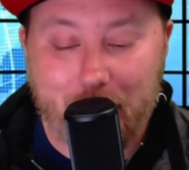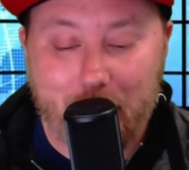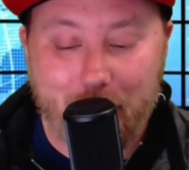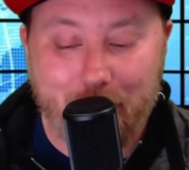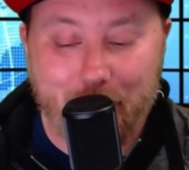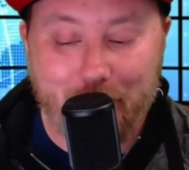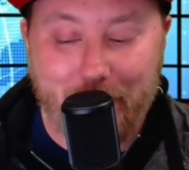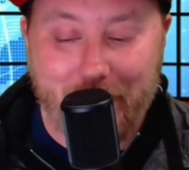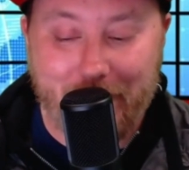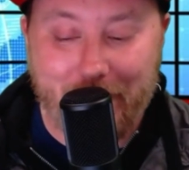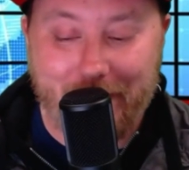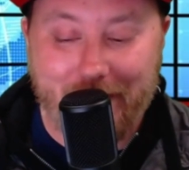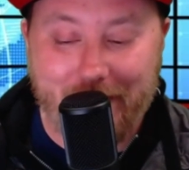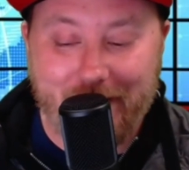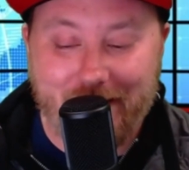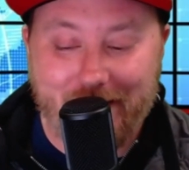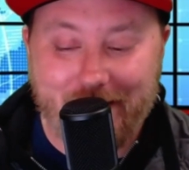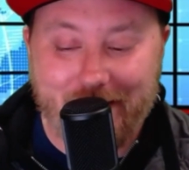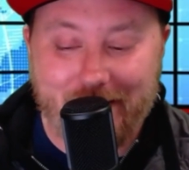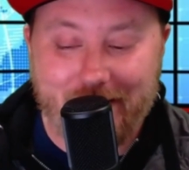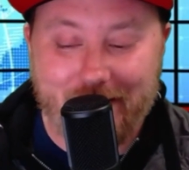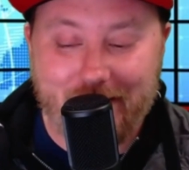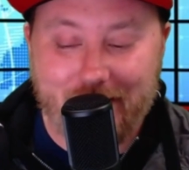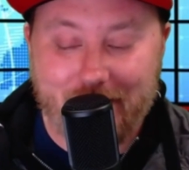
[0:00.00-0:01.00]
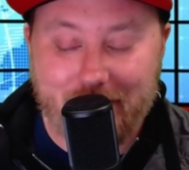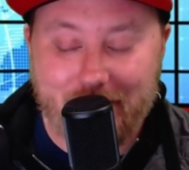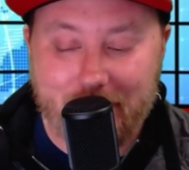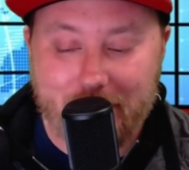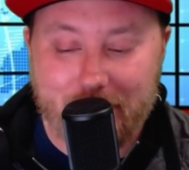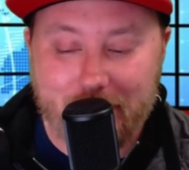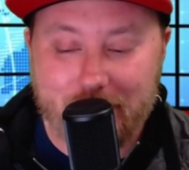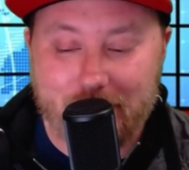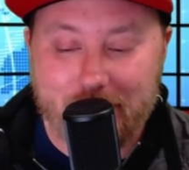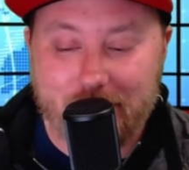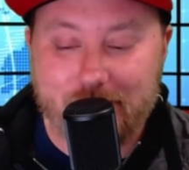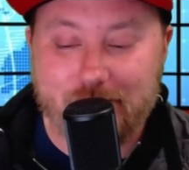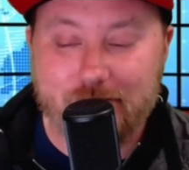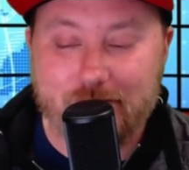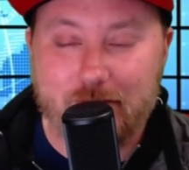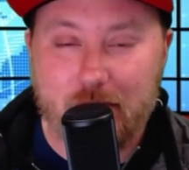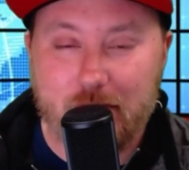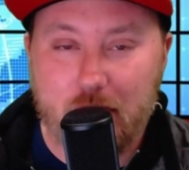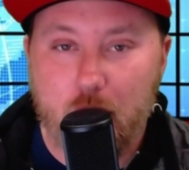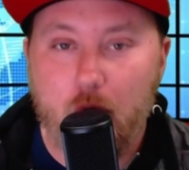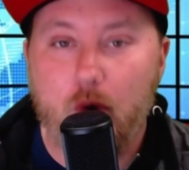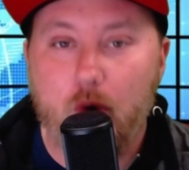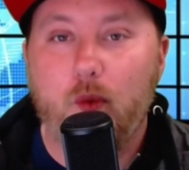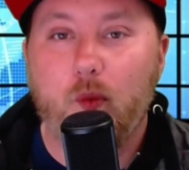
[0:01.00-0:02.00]
But
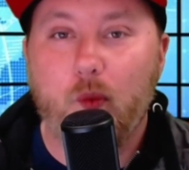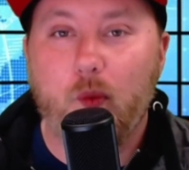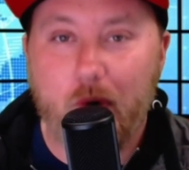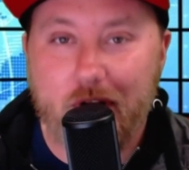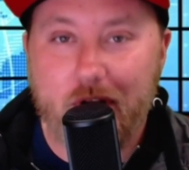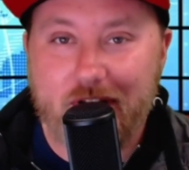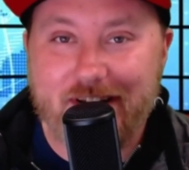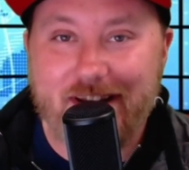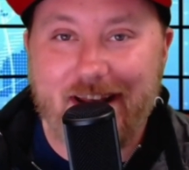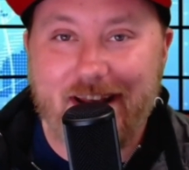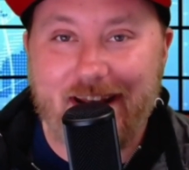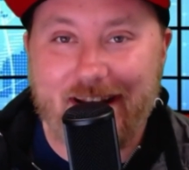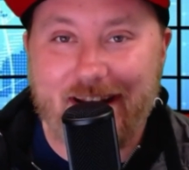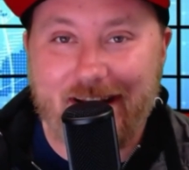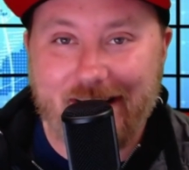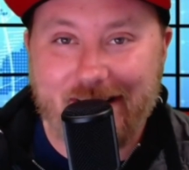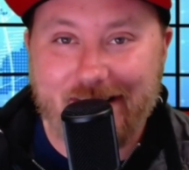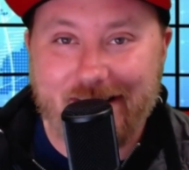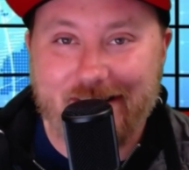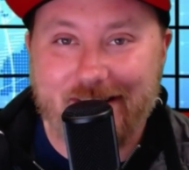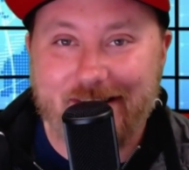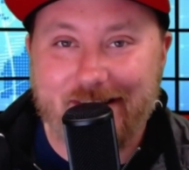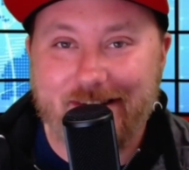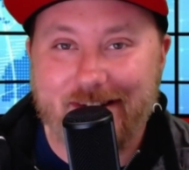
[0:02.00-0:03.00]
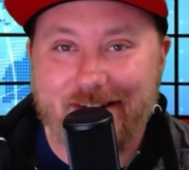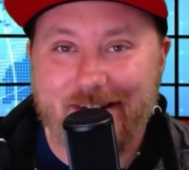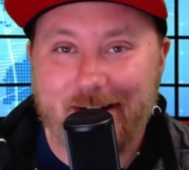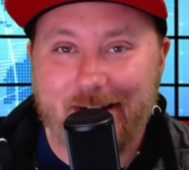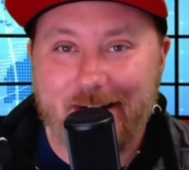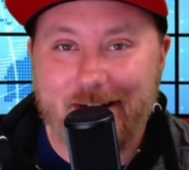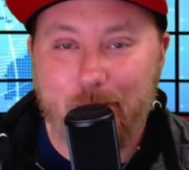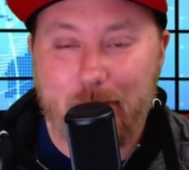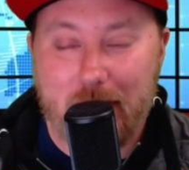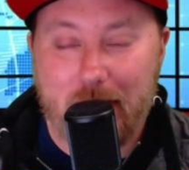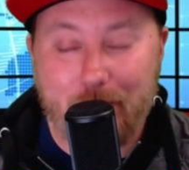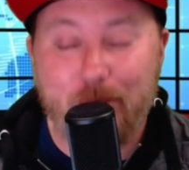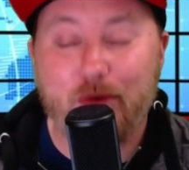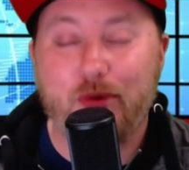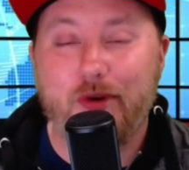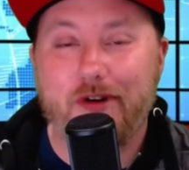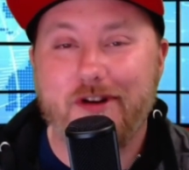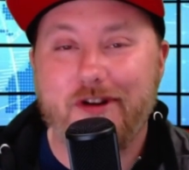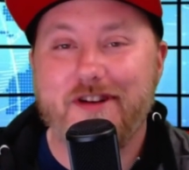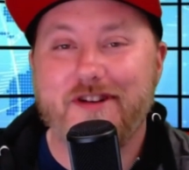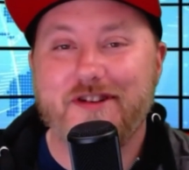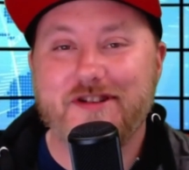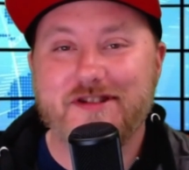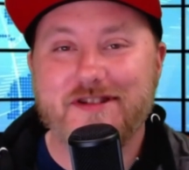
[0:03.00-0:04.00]
one day people will
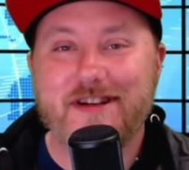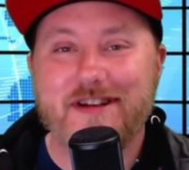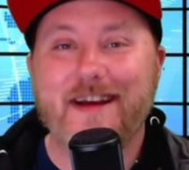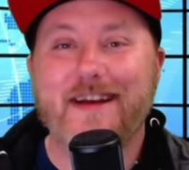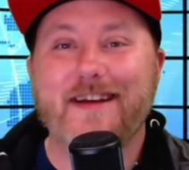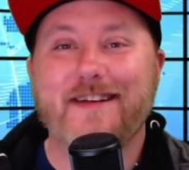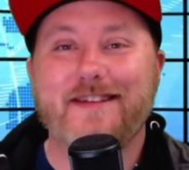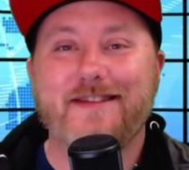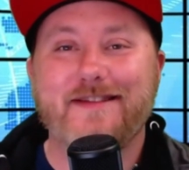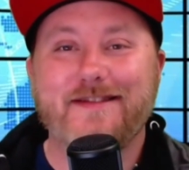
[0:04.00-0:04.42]
understand.